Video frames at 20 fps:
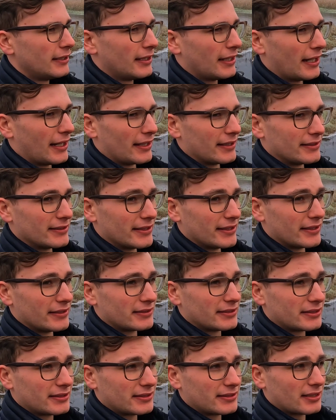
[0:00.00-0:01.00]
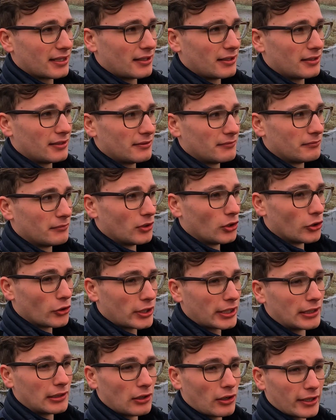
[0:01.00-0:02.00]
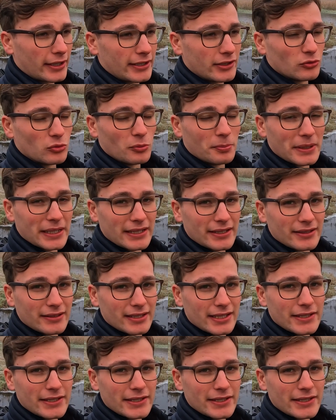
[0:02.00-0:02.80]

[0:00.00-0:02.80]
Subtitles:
and it's looking like it will be